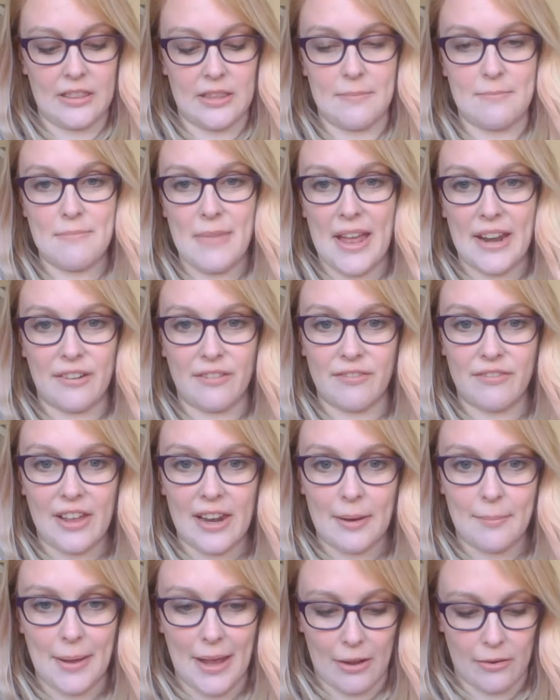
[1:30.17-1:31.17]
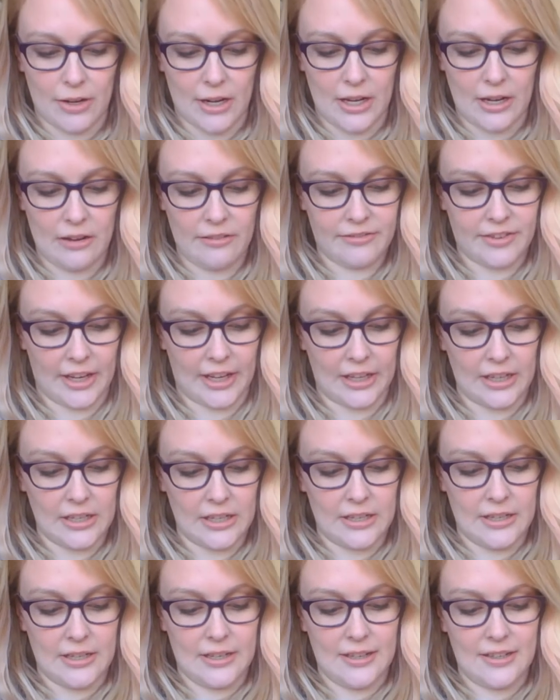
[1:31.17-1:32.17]
The men fell about laughing.
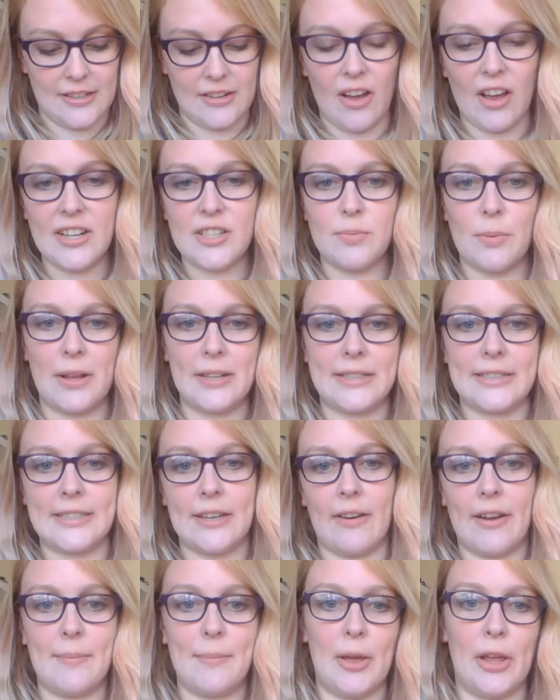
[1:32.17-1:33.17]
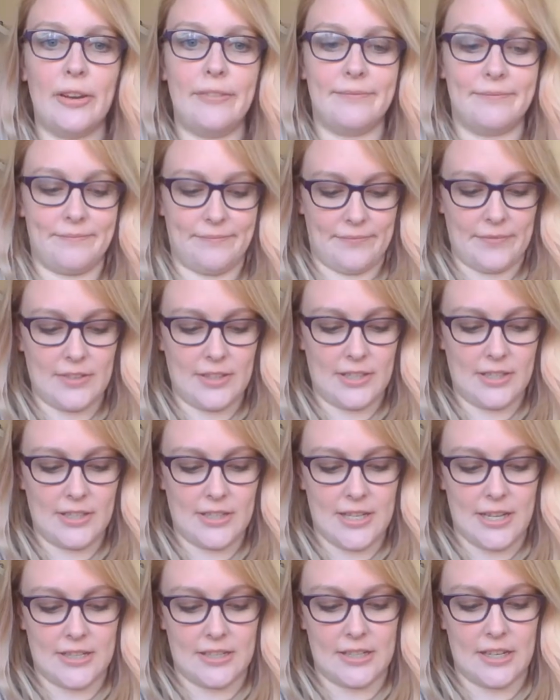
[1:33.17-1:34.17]
"Nice one, Simon,"
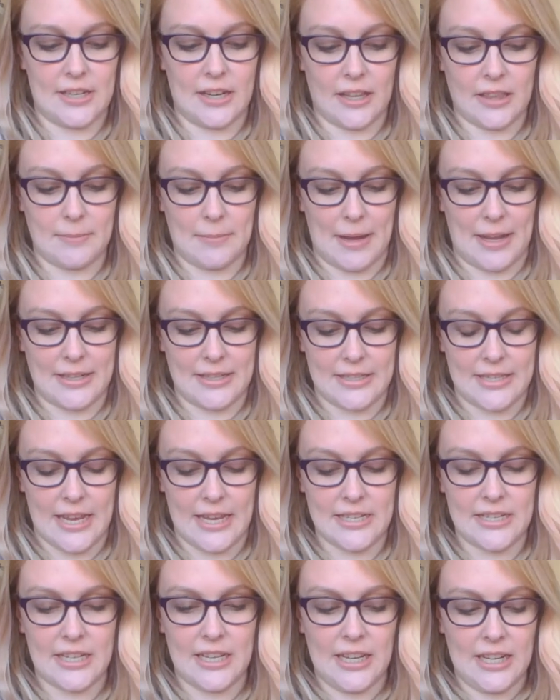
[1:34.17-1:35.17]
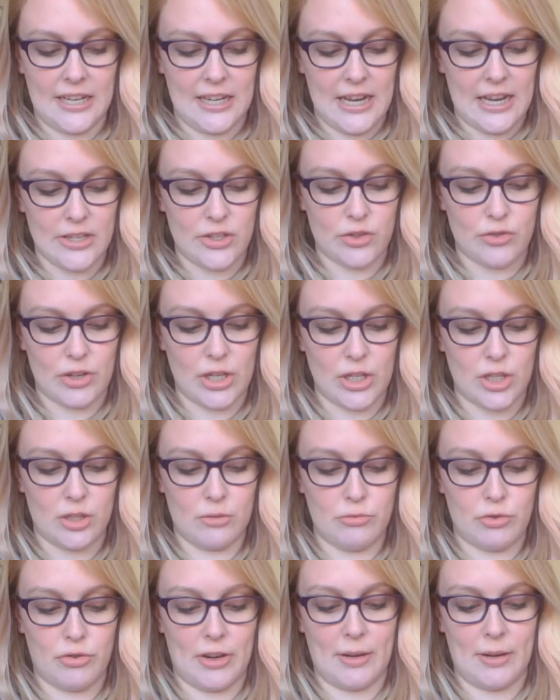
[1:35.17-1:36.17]
said another man said. "Let's drink
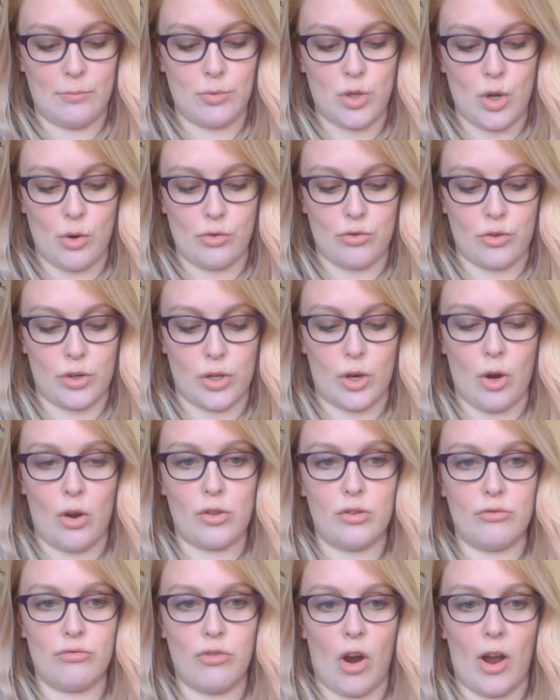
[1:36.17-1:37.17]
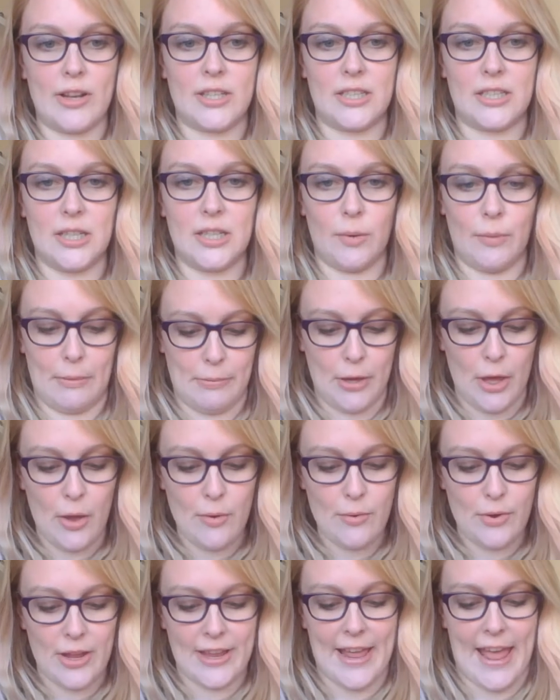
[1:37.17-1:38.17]
some cream soda and go on the rides until we
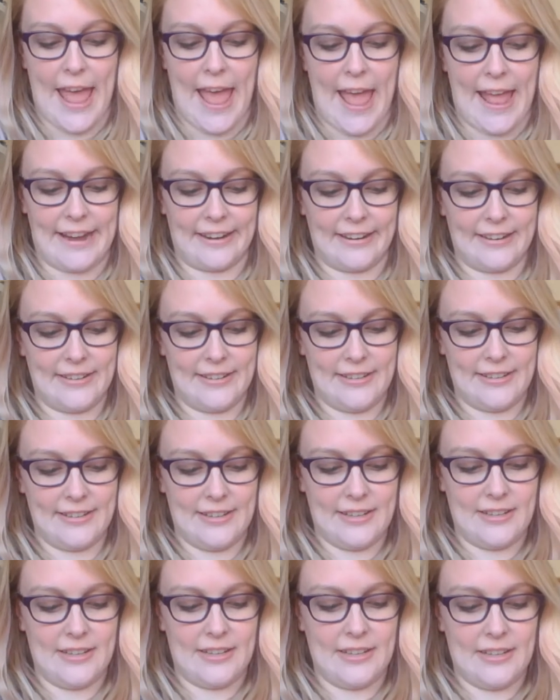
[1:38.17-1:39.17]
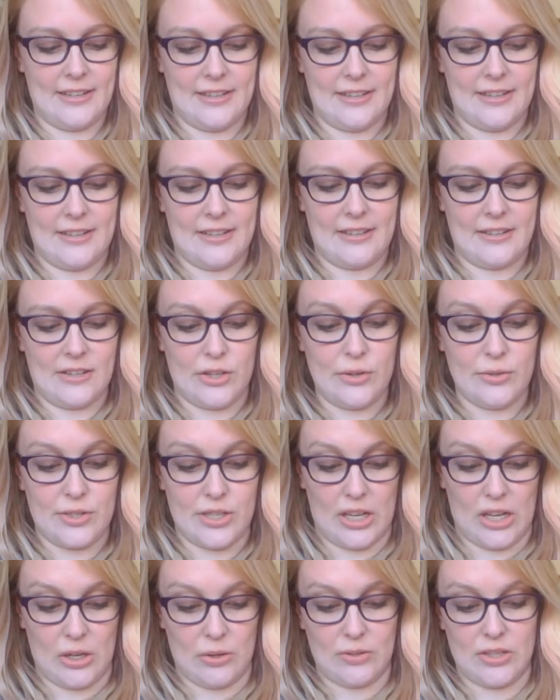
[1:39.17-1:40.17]
puke again."
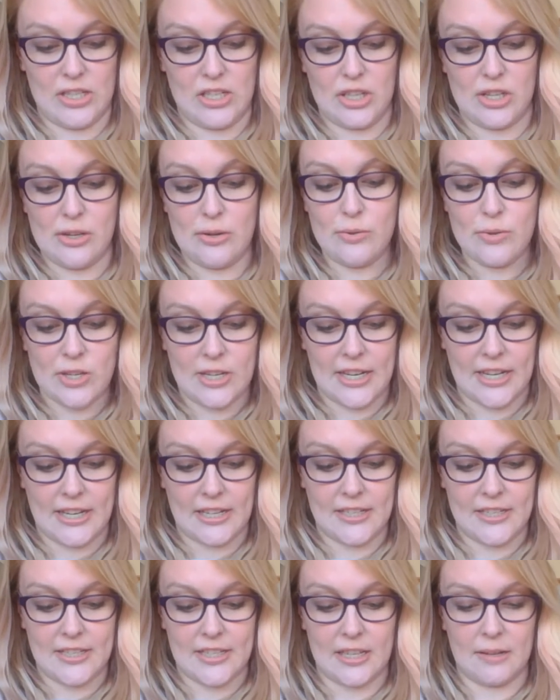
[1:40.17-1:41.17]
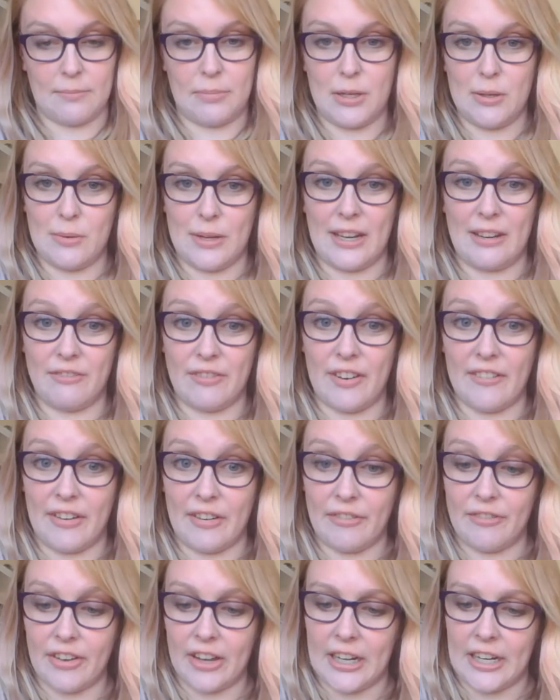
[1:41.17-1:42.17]
Lucy, who didn't usually consider puking very
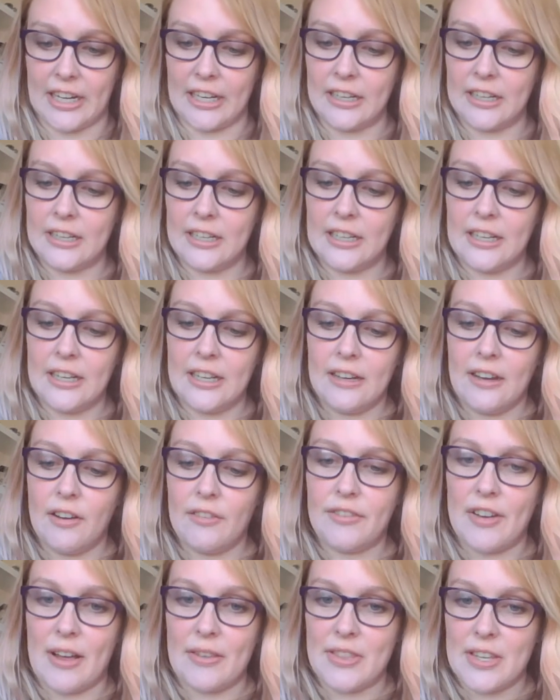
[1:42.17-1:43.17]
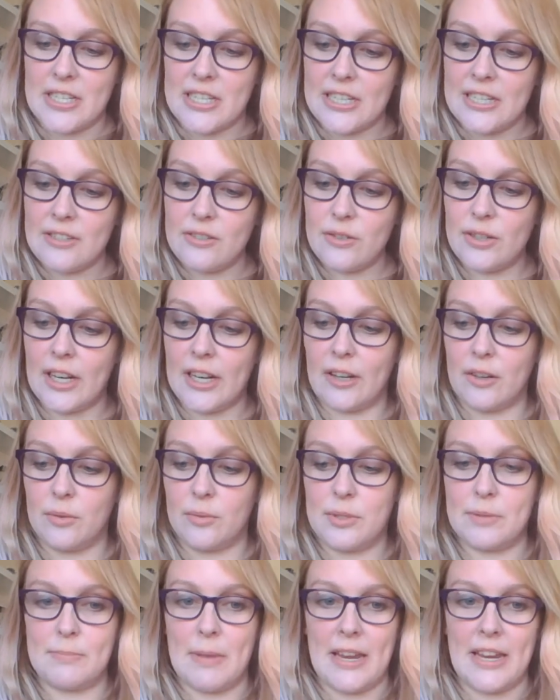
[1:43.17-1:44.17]
funny, found that a little giggle
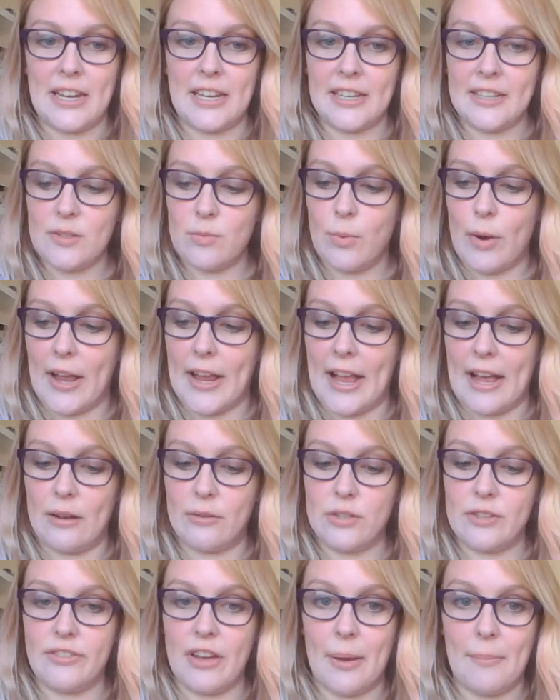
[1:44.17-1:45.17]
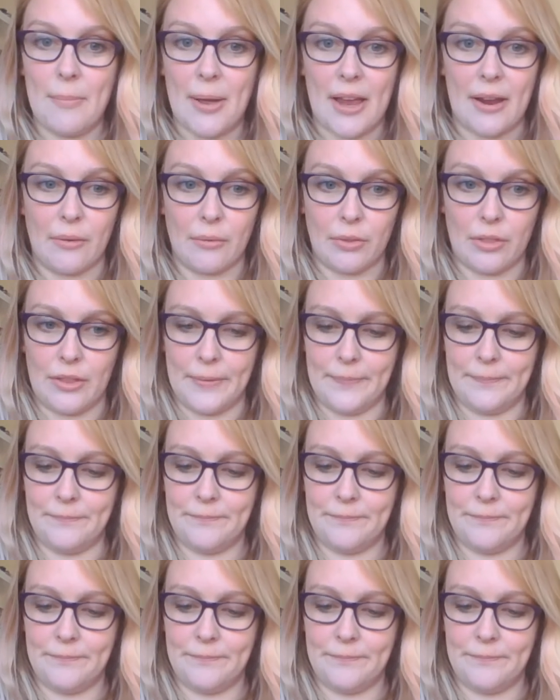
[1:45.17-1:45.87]
was making its way out of her mouth.